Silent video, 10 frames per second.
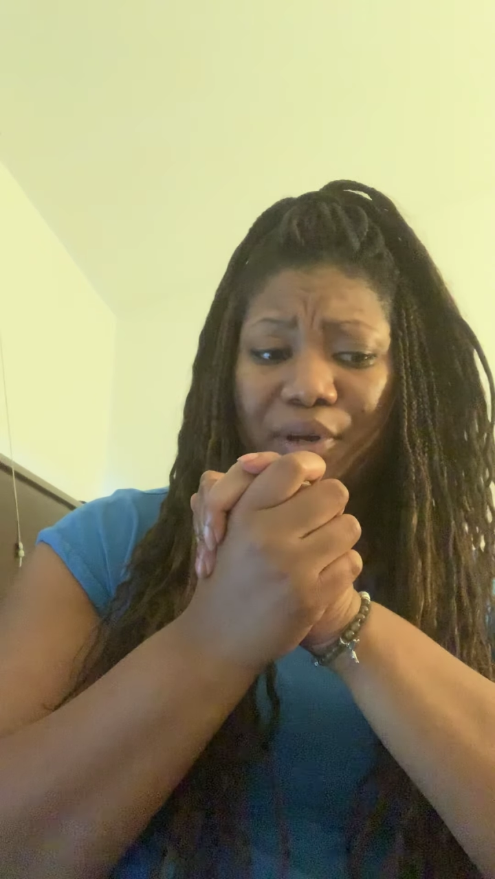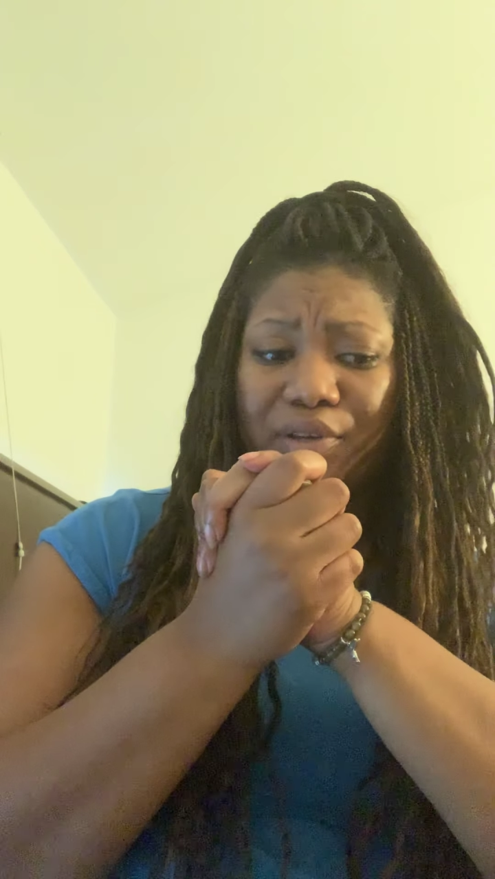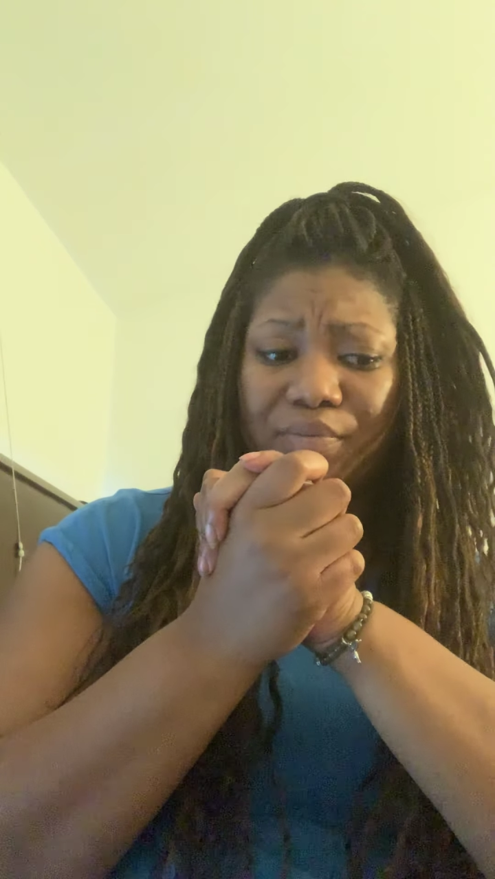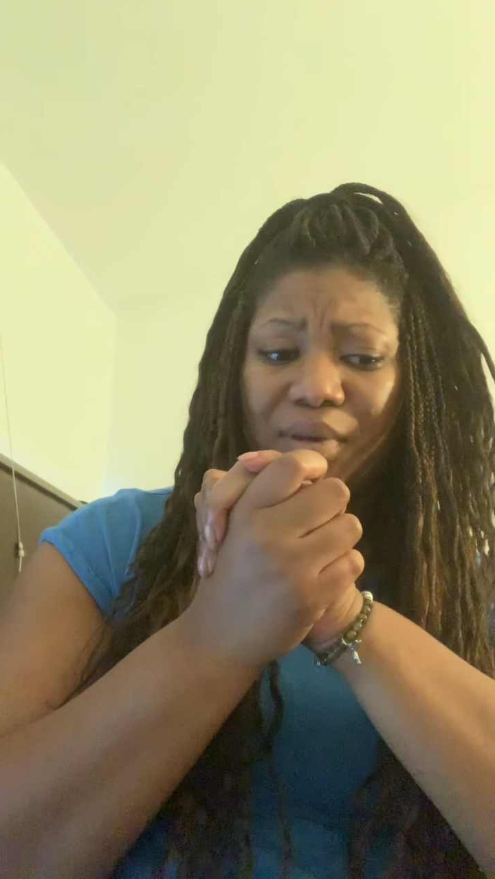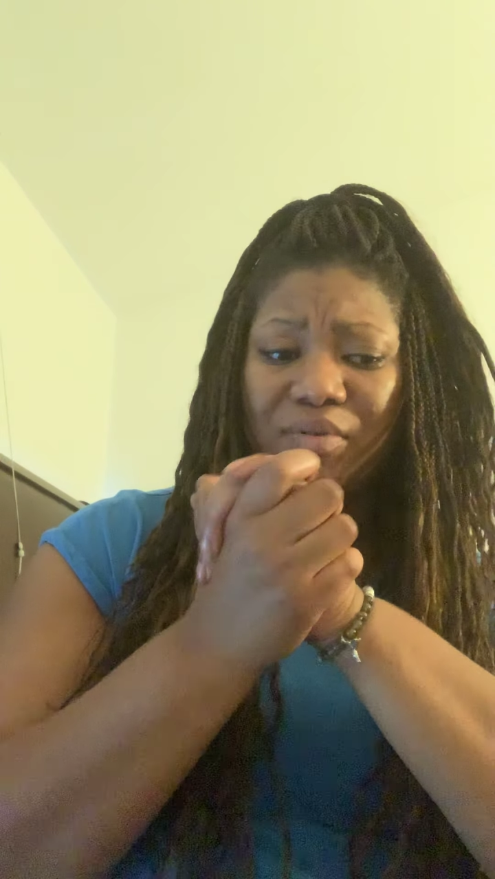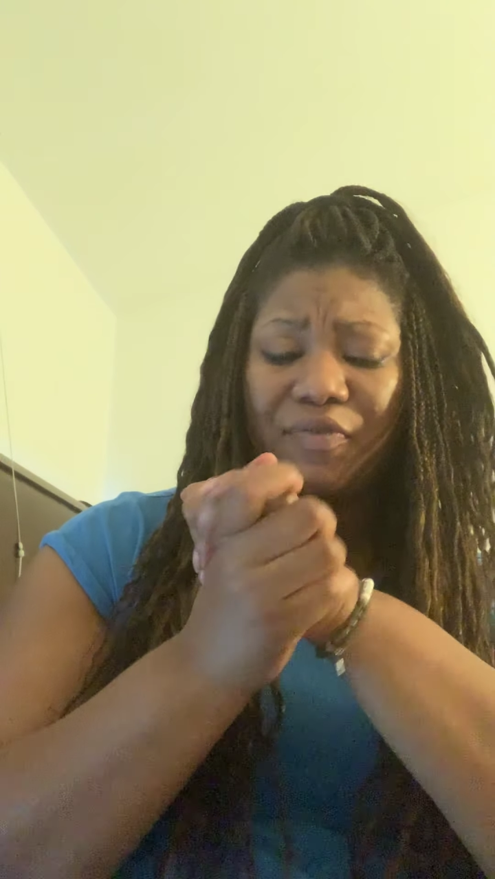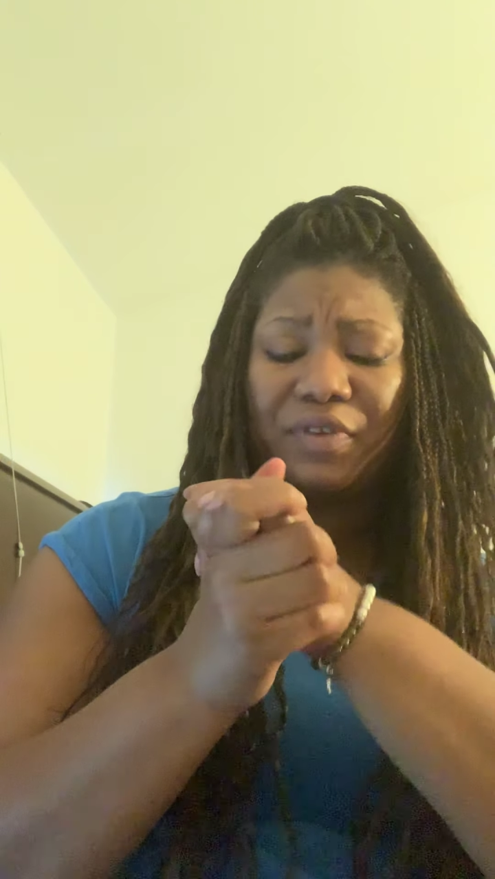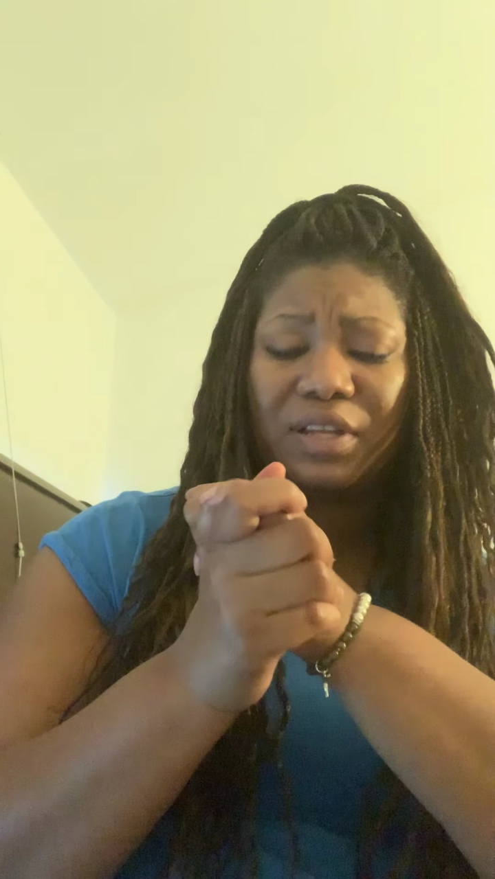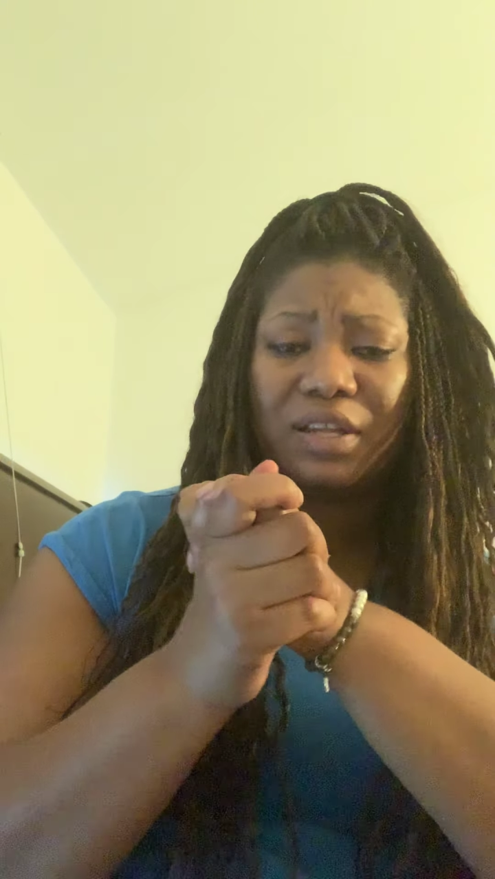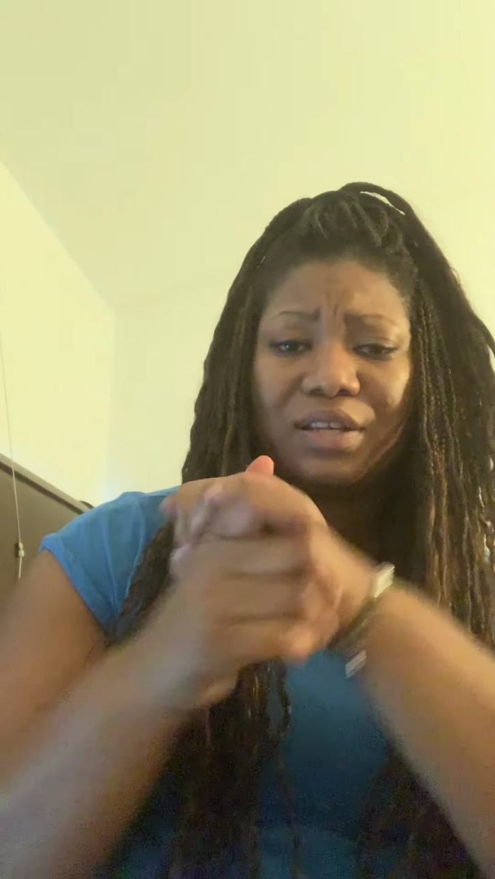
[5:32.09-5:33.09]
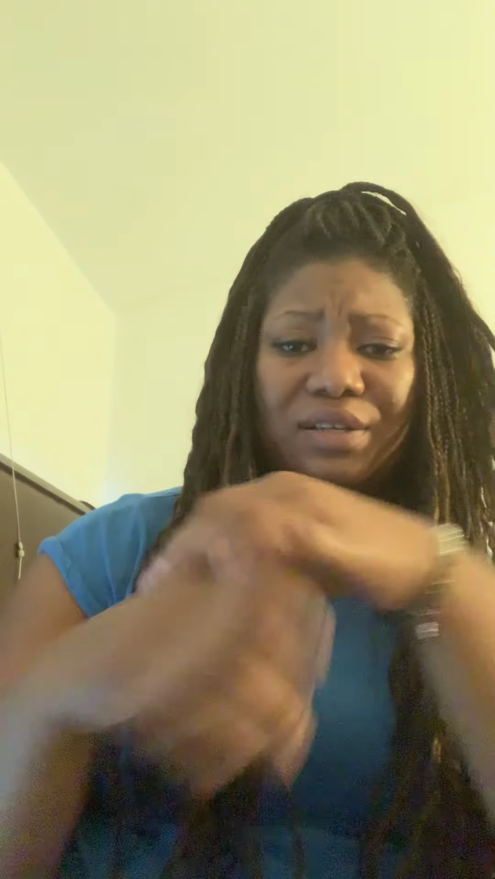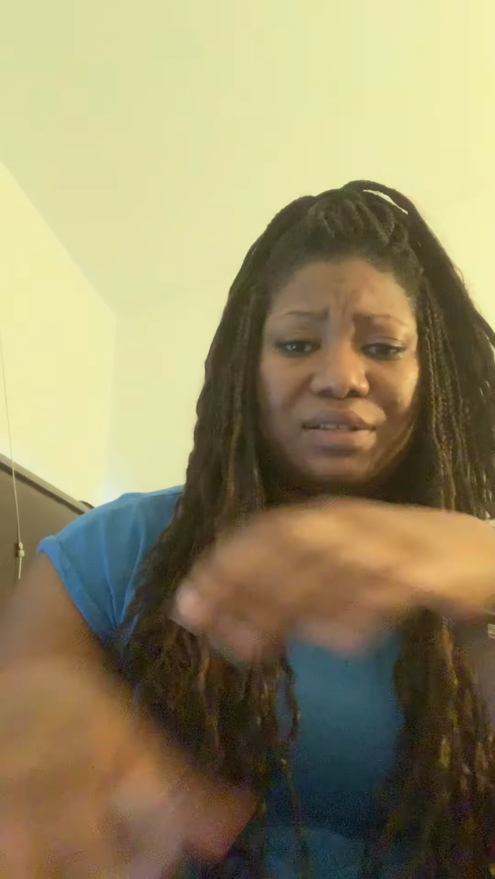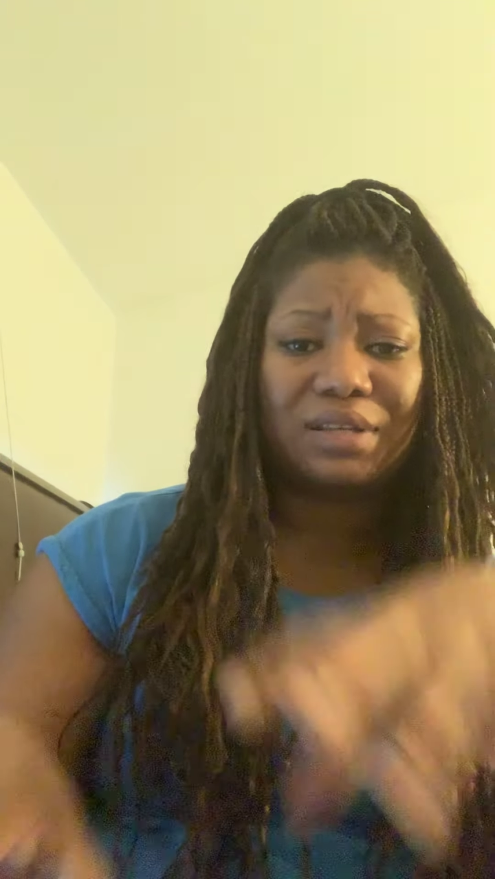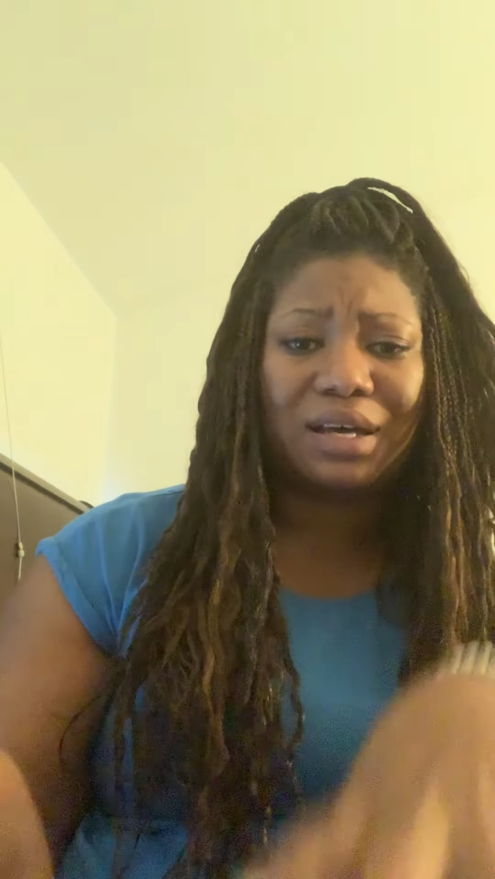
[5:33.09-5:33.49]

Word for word: burner and maybe you feeling a little